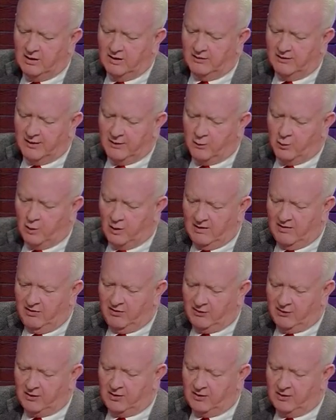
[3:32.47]
than
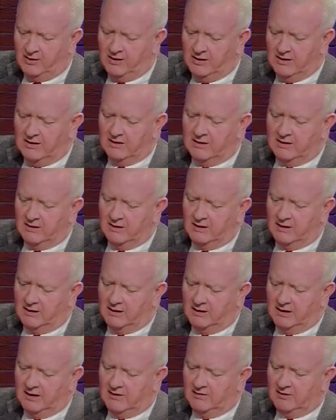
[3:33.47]
1/3
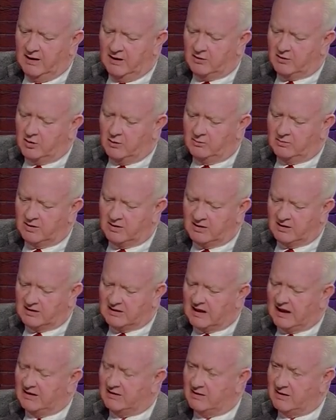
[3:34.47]
in terms of the
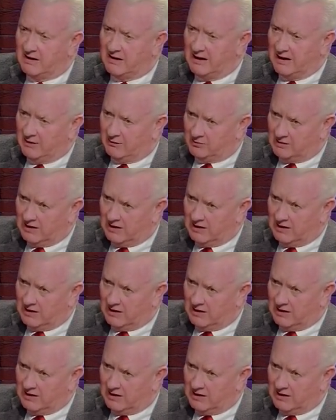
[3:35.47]
size of the House.